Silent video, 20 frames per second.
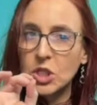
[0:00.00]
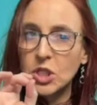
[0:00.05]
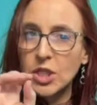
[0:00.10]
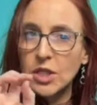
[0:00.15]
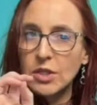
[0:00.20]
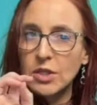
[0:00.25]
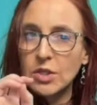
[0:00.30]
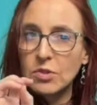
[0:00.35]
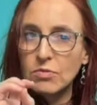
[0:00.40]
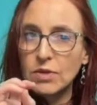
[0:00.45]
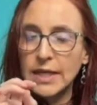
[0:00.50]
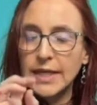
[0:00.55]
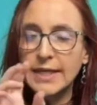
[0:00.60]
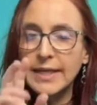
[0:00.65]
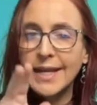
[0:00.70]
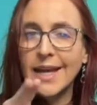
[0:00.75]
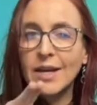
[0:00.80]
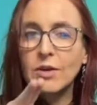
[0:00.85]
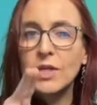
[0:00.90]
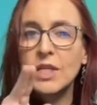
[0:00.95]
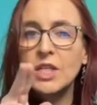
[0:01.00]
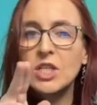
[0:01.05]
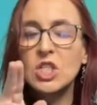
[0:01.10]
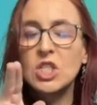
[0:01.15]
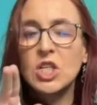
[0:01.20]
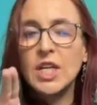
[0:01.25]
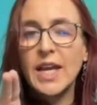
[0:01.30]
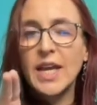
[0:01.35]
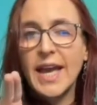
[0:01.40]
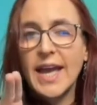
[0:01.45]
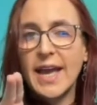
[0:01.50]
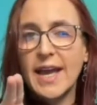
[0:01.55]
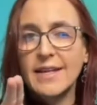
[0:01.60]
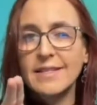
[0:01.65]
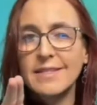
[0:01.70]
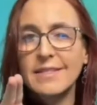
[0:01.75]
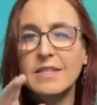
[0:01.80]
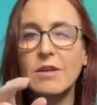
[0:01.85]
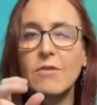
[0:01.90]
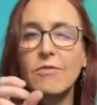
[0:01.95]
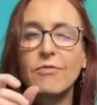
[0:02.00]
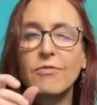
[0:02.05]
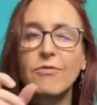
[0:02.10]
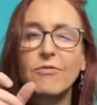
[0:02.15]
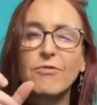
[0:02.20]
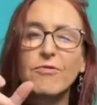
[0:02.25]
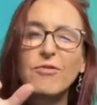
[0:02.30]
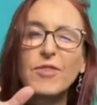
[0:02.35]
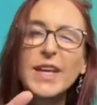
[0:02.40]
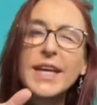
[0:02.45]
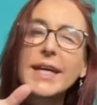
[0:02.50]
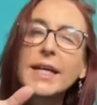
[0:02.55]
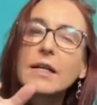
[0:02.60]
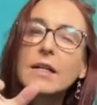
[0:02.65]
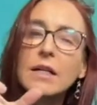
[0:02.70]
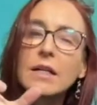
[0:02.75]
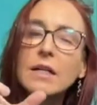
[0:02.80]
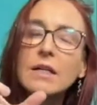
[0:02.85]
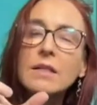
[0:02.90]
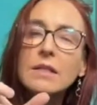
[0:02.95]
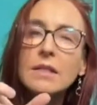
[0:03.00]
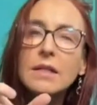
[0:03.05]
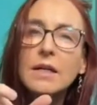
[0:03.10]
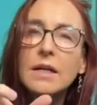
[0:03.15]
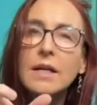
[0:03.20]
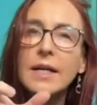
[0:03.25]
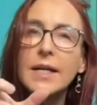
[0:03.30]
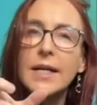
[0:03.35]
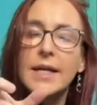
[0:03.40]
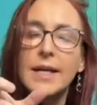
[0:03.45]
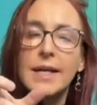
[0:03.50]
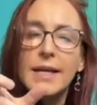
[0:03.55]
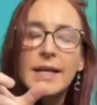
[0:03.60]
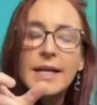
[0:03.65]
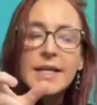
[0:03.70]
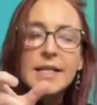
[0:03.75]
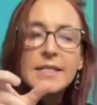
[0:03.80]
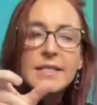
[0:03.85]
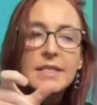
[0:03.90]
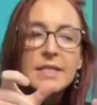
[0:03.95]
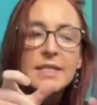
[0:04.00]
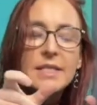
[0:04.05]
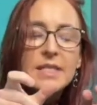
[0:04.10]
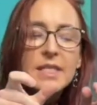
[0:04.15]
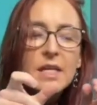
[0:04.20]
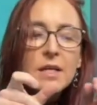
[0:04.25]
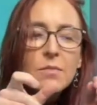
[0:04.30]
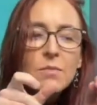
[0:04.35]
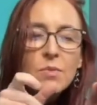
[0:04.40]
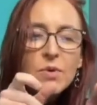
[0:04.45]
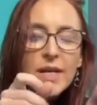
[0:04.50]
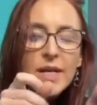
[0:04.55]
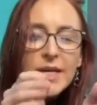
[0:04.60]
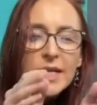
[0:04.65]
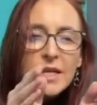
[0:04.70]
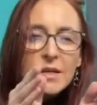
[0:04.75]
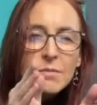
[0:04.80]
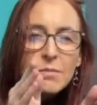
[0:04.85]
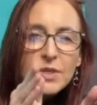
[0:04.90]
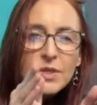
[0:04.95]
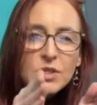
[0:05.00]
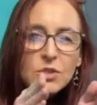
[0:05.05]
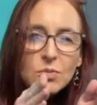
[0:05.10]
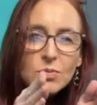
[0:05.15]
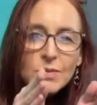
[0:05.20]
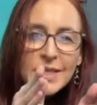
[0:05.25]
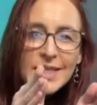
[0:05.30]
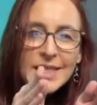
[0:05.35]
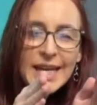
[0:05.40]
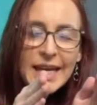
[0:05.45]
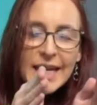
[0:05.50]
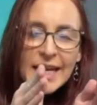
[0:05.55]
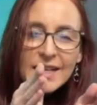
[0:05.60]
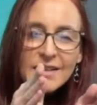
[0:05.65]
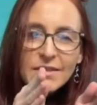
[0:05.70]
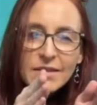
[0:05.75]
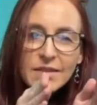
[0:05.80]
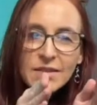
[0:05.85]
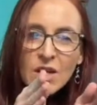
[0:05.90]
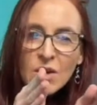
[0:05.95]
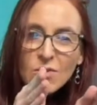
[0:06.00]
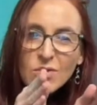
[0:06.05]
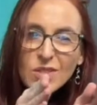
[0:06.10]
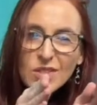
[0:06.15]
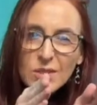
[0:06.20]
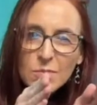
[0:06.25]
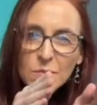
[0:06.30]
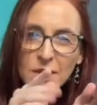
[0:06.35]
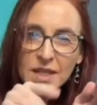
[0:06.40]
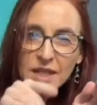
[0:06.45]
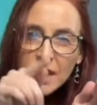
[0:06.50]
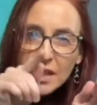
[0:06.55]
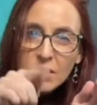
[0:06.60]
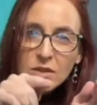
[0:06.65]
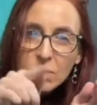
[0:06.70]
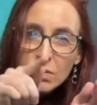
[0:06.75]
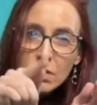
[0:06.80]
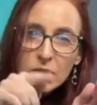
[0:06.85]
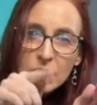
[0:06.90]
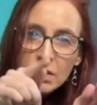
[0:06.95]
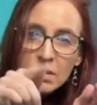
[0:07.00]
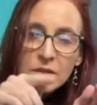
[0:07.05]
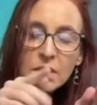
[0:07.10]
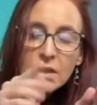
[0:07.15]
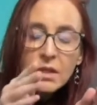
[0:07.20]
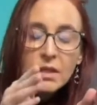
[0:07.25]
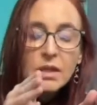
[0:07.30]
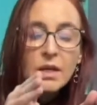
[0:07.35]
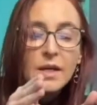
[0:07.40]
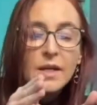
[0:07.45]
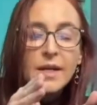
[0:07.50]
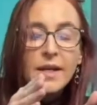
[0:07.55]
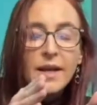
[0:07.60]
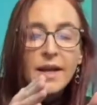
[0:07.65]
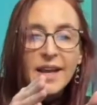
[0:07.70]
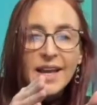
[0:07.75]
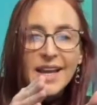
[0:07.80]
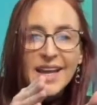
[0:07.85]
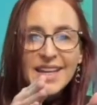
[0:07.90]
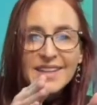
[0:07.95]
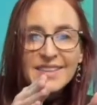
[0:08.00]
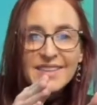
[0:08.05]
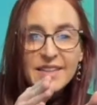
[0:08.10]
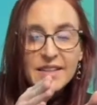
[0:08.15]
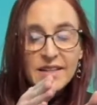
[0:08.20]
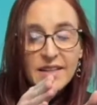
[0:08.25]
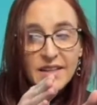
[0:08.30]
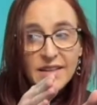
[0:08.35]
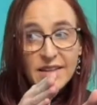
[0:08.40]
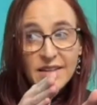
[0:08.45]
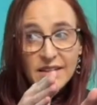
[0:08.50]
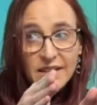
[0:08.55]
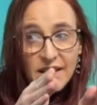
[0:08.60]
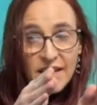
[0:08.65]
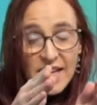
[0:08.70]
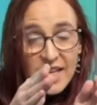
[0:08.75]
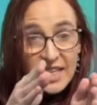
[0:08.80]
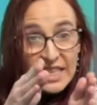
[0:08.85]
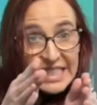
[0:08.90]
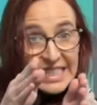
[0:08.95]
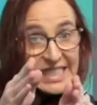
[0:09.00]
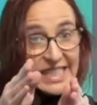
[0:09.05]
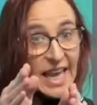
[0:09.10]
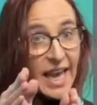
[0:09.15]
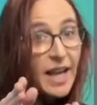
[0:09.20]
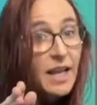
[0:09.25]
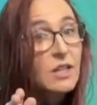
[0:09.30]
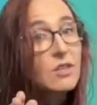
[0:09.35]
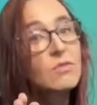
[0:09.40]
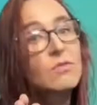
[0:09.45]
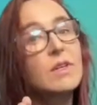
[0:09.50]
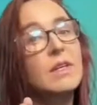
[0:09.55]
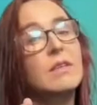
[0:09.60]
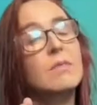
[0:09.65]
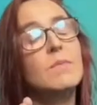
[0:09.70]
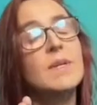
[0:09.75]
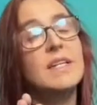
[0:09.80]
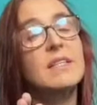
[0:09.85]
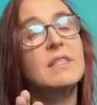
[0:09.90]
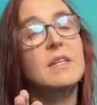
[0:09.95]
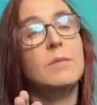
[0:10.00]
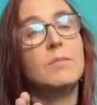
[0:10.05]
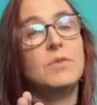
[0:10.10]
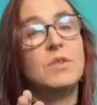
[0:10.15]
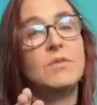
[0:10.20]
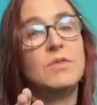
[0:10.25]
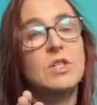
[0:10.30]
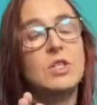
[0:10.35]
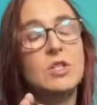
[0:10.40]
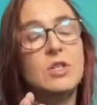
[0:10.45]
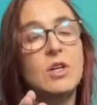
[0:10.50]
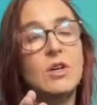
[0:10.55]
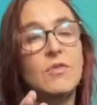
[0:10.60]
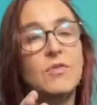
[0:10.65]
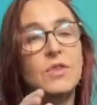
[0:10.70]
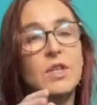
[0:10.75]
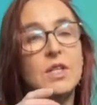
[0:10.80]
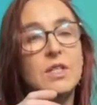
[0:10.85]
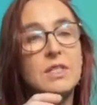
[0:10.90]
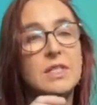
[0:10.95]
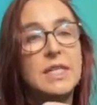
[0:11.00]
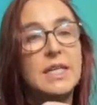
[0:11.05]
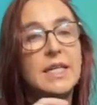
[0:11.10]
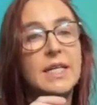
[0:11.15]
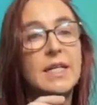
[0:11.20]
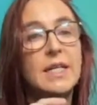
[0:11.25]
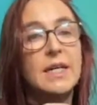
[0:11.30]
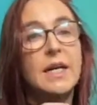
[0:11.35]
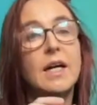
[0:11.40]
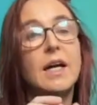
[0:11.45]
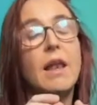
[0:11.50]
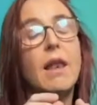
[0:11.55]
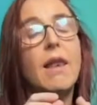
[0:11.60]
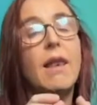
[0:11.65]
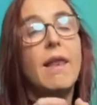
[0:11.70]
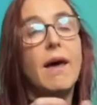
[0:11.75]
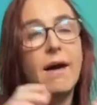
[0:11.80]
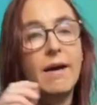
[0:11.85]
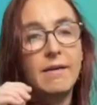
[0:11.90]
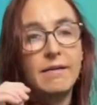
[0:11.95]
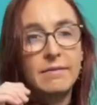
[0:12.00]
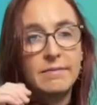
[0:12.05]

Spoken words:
in three. Now in jazz, the feel is somewhere in between eighth notes, meaning dual, and the exact rhythmic subdivision of the ding-a-la.